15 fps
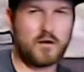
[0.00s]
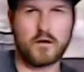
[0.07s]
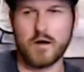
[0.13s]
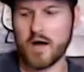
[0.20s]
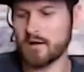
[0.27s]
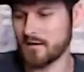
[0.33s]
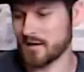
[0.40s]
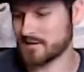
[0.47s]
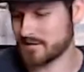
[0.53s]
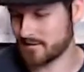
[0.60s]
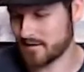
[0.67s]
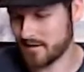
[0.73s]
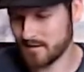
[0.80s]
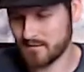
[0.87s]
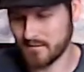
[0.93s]
I like
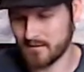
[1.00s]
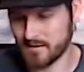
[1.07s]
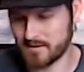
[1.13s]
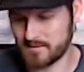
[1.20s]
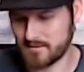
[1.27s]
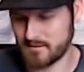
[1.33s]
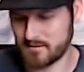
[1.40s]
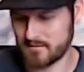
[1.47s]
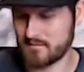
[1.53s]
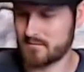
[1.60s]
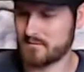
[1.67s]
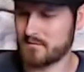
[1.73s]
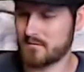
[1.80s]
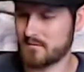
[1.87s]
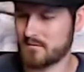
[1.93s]
synthetic corks.
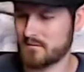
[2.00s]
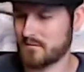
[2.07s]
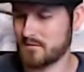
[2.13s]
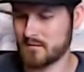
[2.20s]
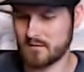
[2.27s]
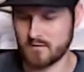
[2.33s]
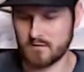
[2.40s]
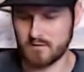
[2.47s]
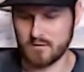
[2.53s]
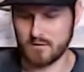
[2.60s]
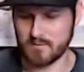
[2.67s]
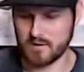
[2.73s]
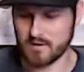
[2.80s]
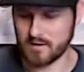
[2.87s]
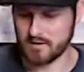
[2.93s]
I
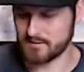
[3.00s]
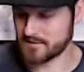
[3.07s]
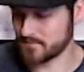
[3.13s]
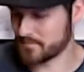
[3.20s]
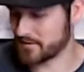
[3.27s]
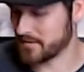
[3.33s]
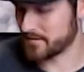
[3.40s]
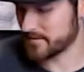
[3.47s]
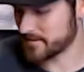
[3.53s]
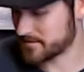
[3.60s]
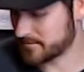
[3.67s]
mean, I know some purists